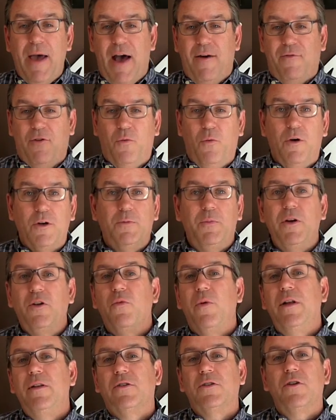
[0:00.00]
afterwards
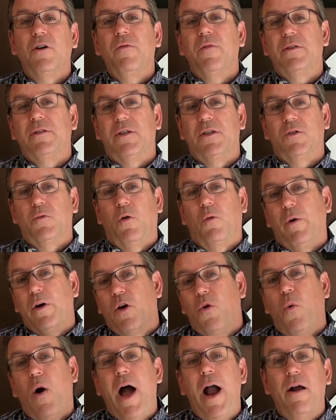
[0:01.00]
between services will
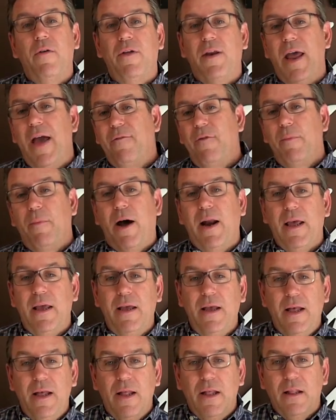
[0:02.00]
require that
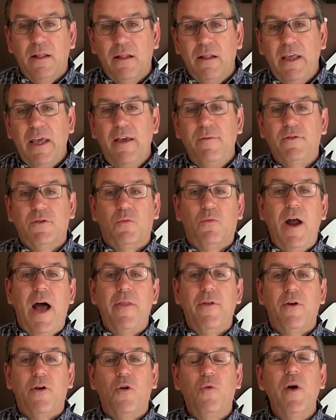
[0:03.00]
everybody leaves
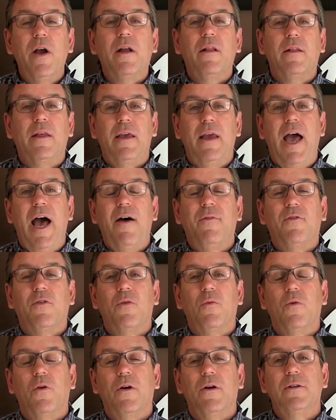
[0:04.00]
rather quickly
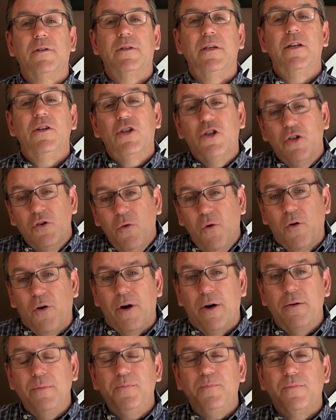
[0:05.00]
afterwards. In
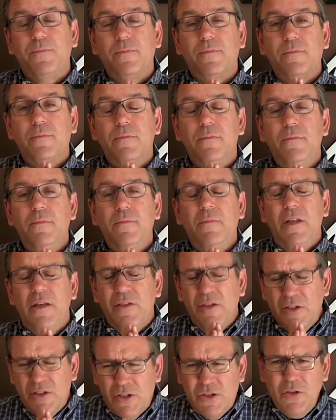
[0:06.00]
short,
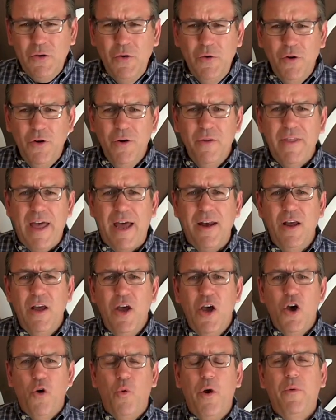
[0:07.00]
the sooner that
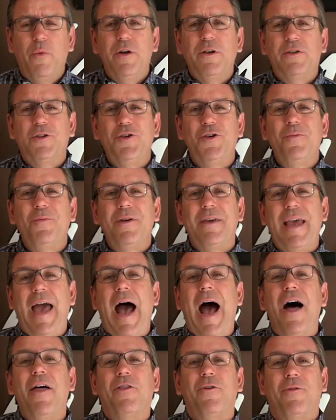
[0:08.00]
we resume
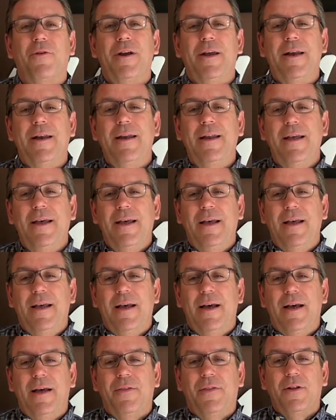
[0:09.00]
gathering,
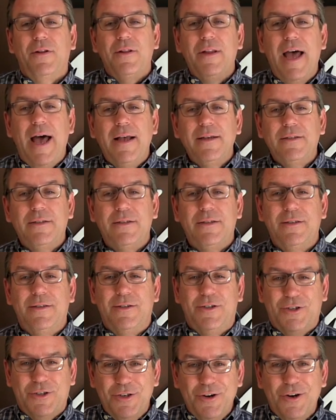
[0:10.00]
the less
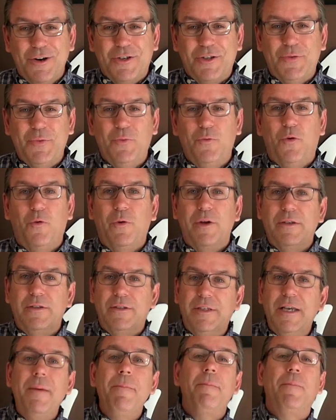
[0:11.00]
church will
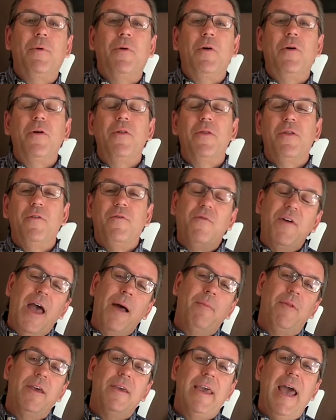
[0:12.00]
resemble the
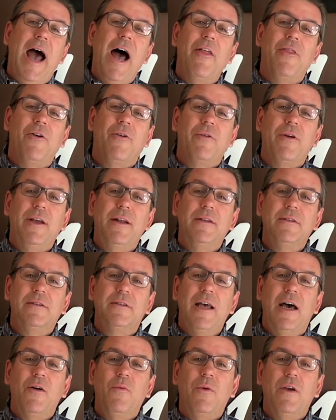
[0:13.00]
family gatherings
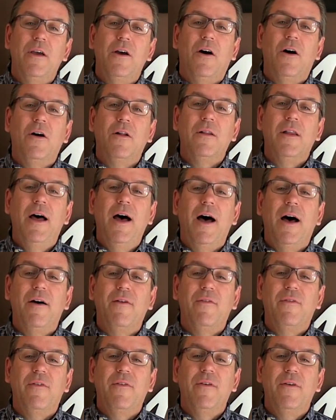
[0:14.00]
that we all
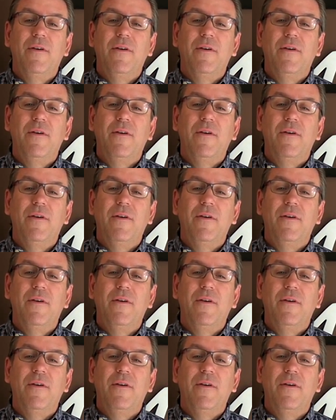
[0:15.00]
love.